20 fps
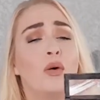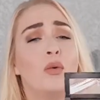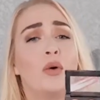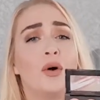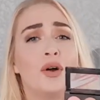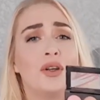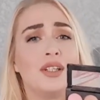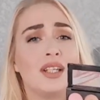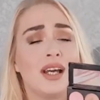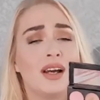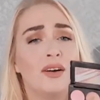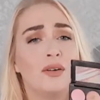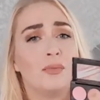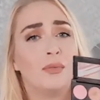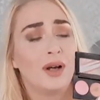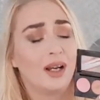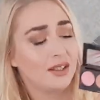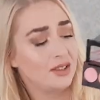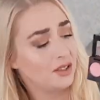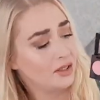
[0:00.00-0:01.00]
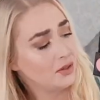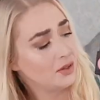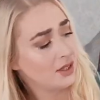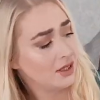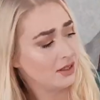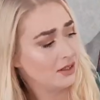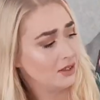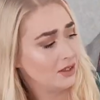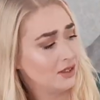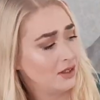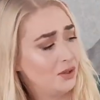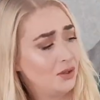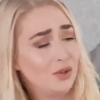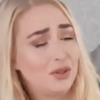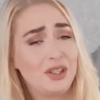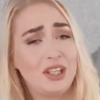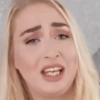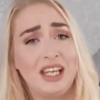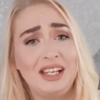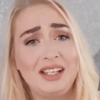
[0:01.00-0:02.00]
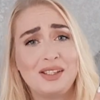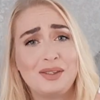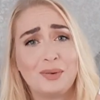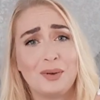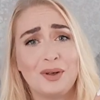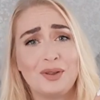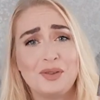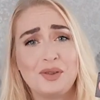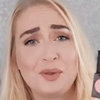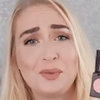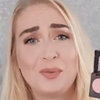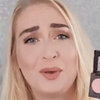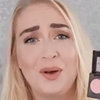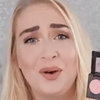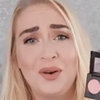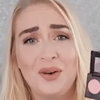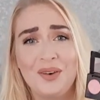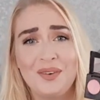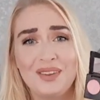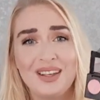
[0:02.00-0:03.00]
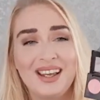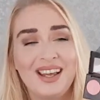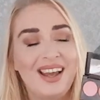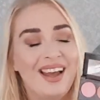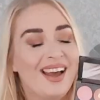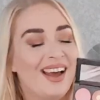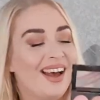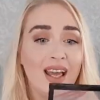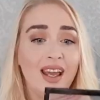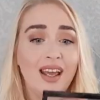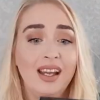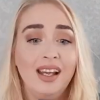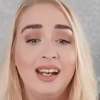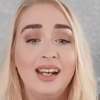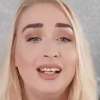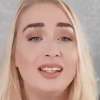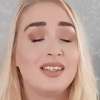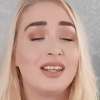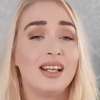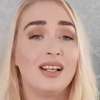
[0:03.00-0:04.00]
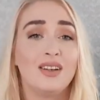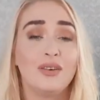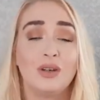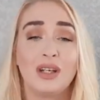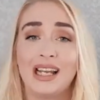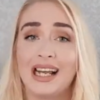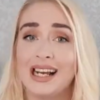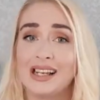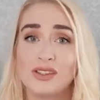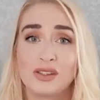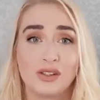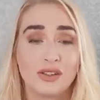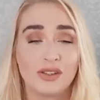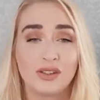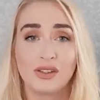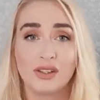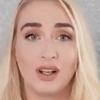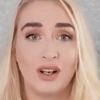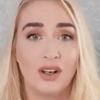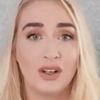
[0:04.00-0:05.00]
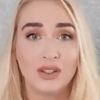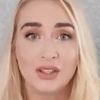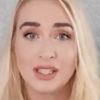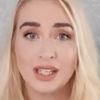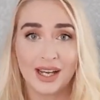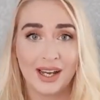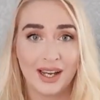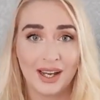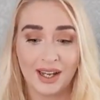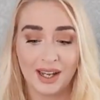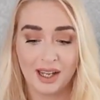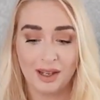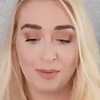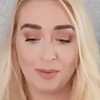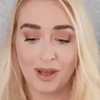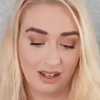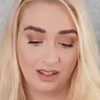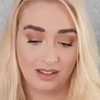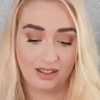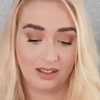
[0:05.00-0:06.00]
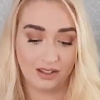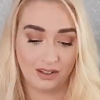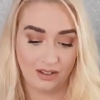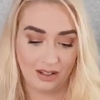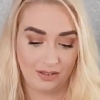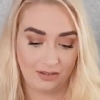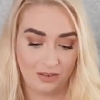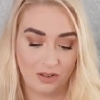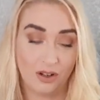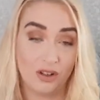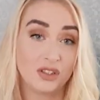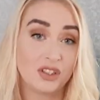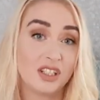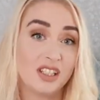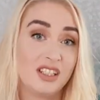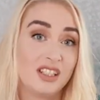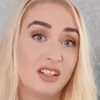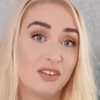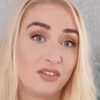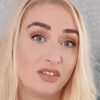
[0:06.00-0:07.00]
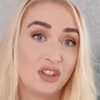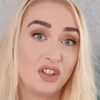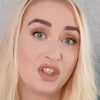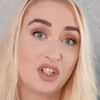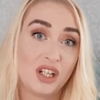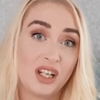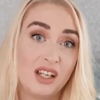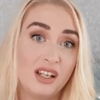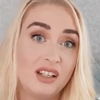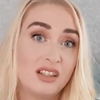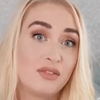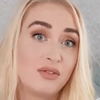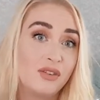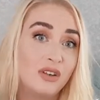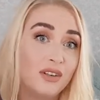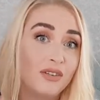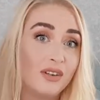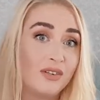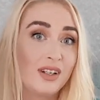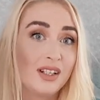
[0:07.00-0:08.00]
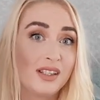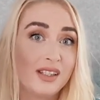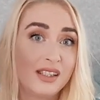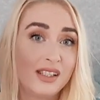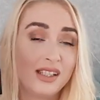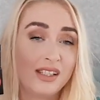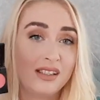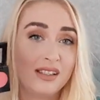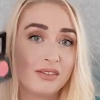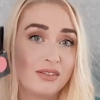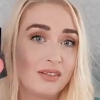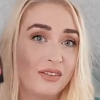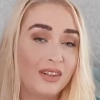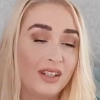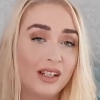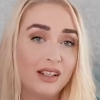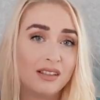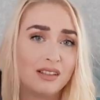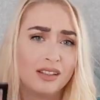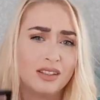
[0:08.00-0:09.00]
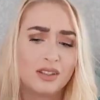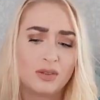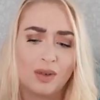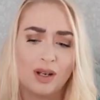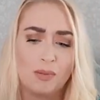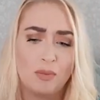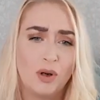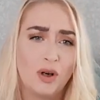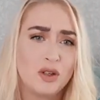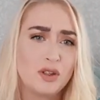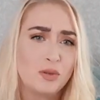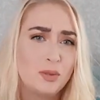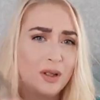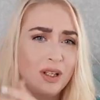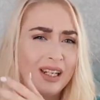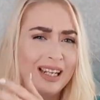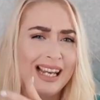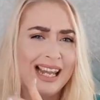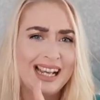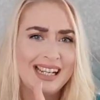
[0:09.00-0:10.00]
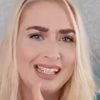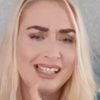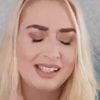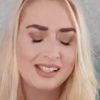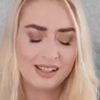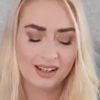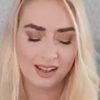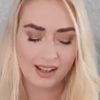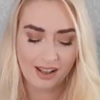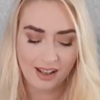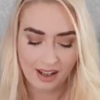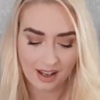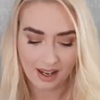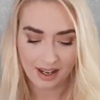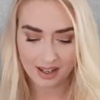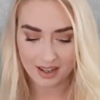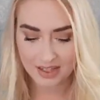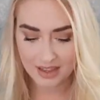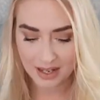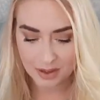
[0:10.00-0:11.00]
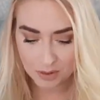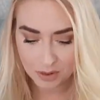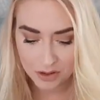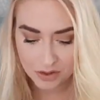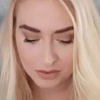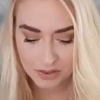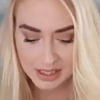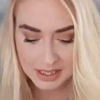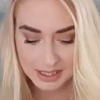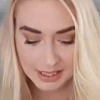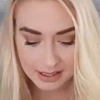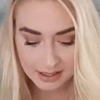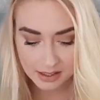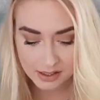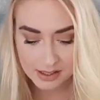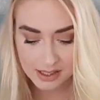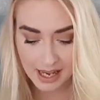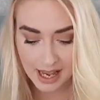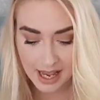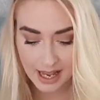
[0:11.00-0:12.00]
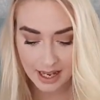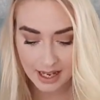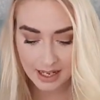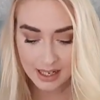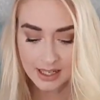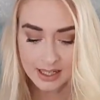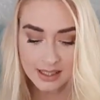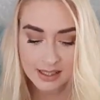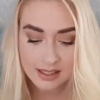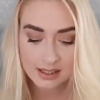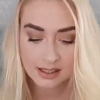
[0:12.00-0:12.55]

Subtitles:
worn down, but I do tend to use these ones more. And it lasts a long time. You know, I've got different shades for if I fancy different things. It's quite portable and light. And that one retails at